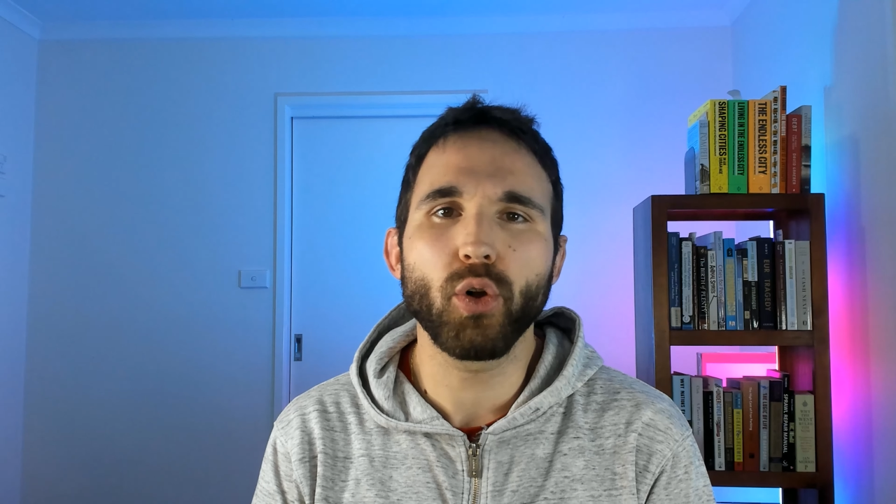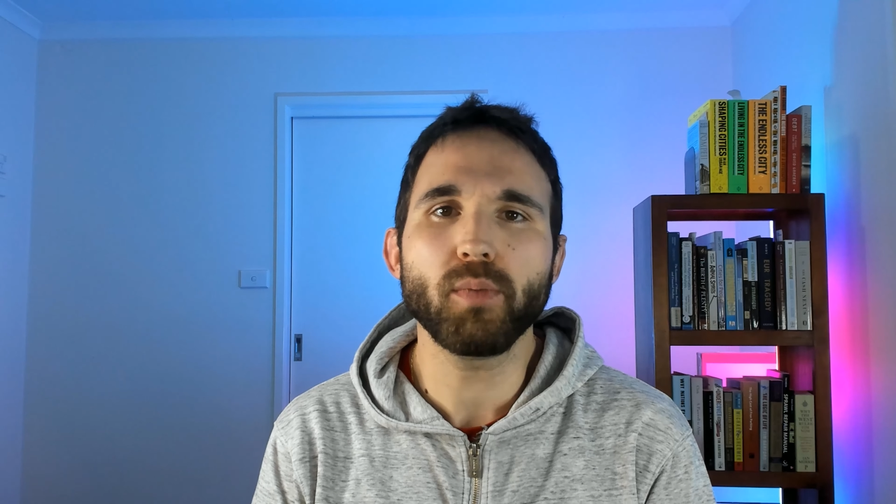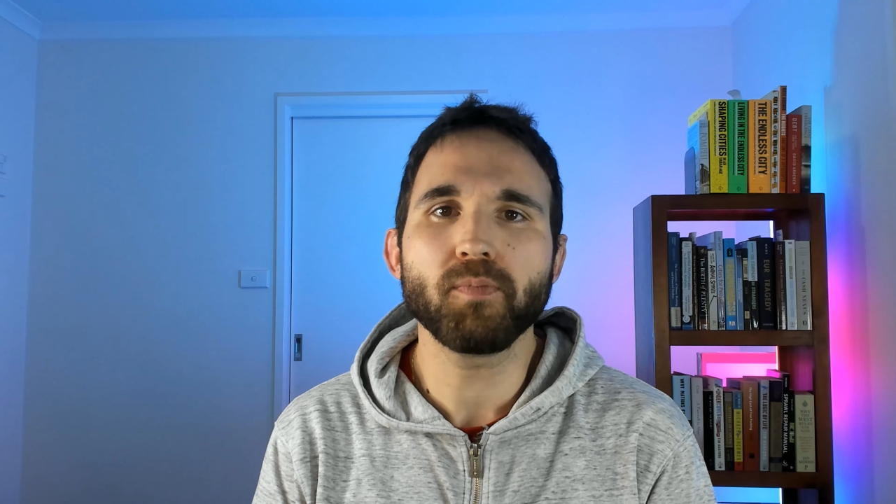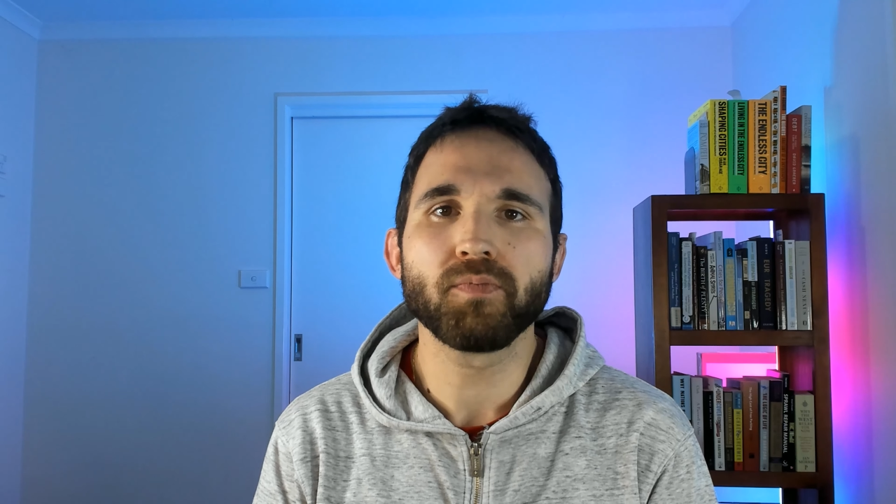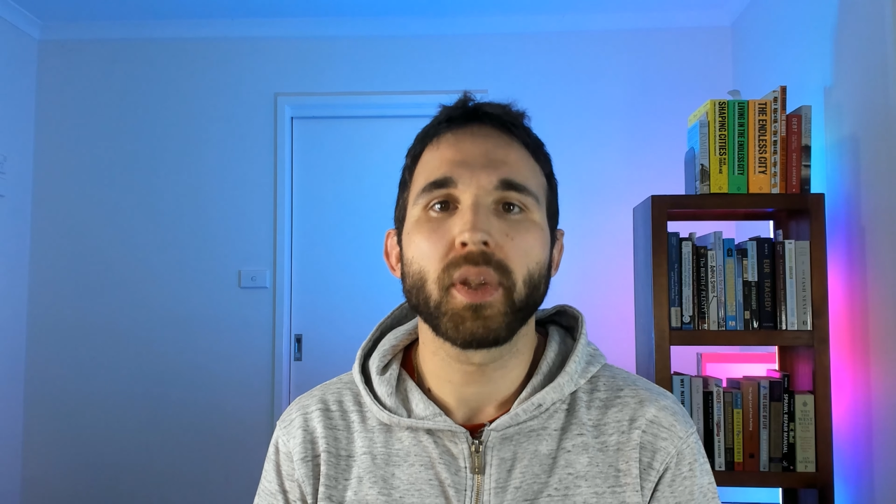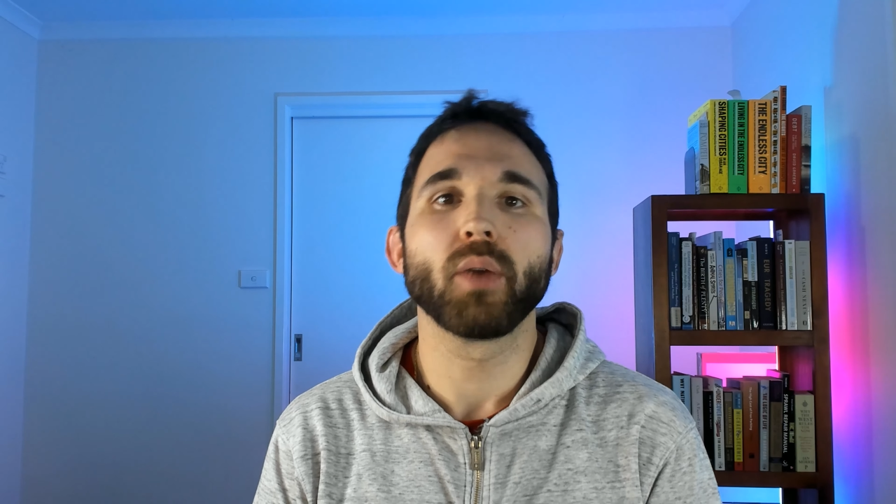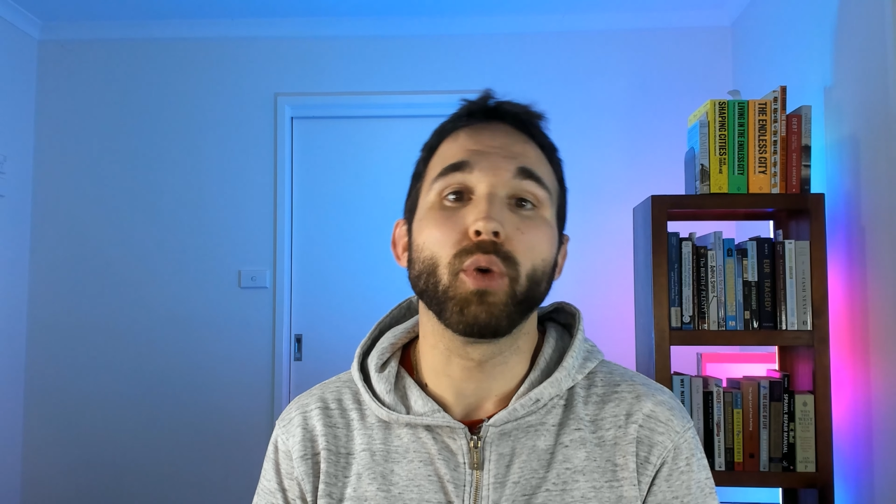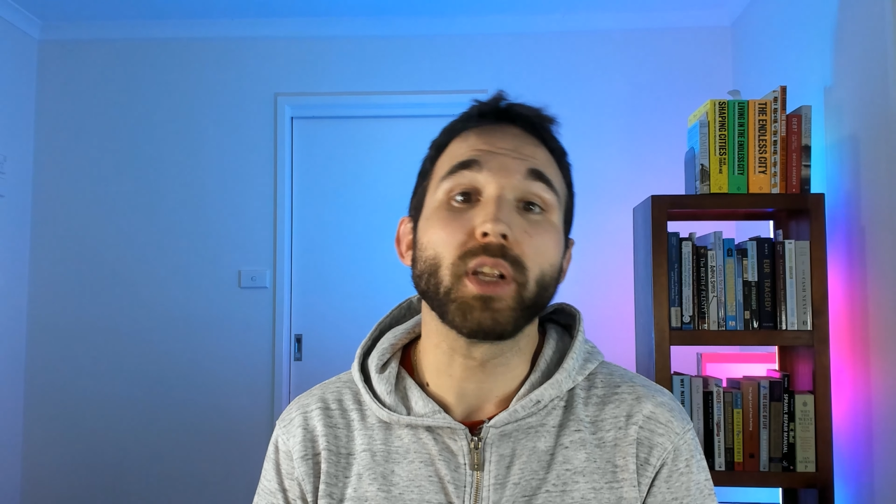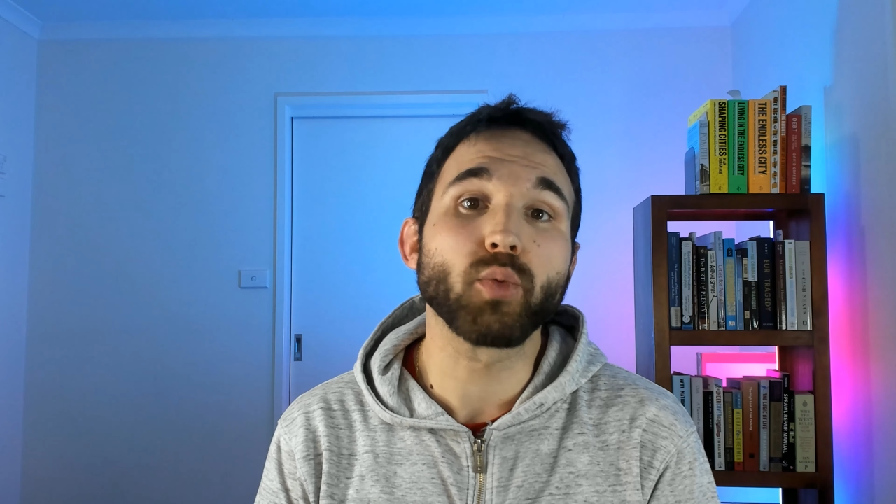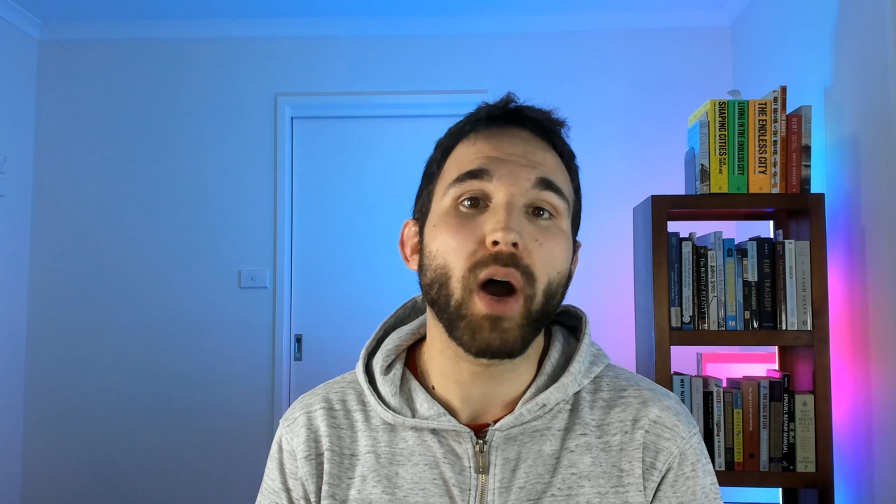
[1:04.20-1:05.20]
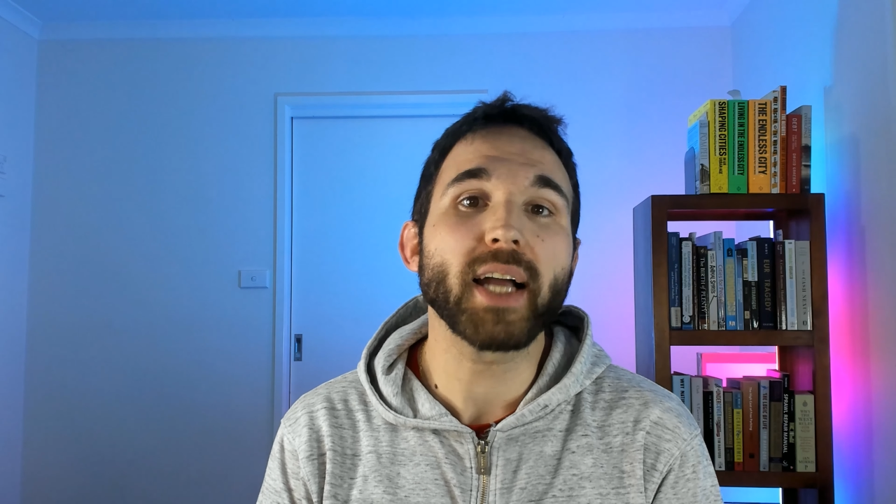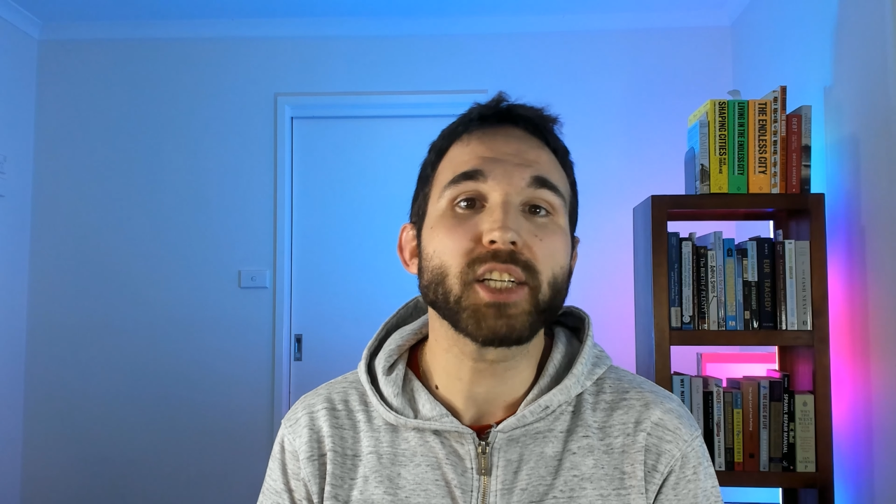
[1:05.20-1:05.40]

Rome? Well, it's why I